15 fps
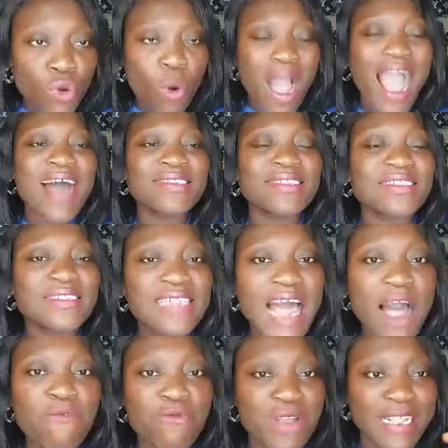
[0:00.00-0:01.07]
you are
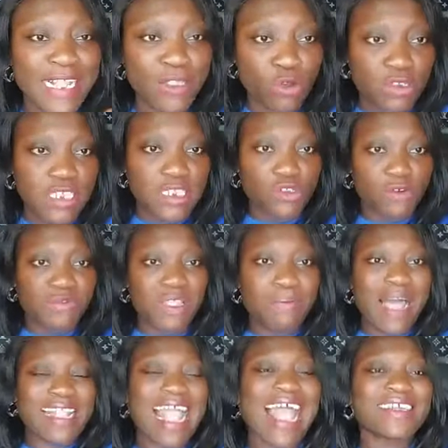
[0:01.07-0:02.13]
served with a notice
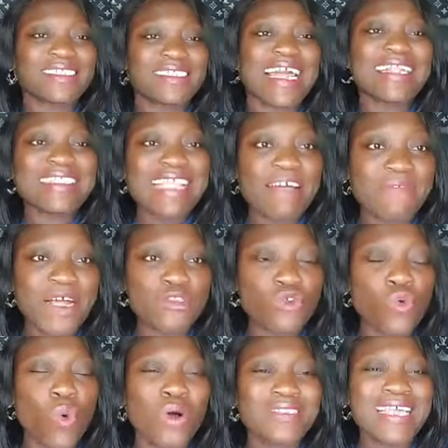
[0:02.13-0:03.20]
of demand, I said
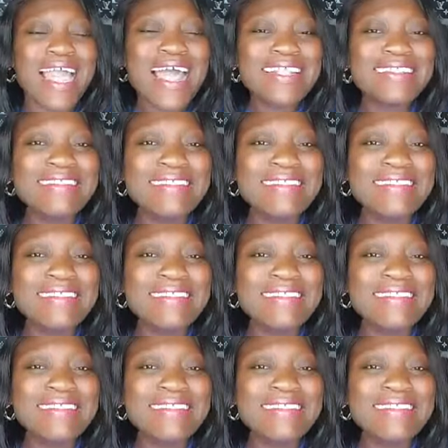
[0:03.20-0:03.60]
never do what?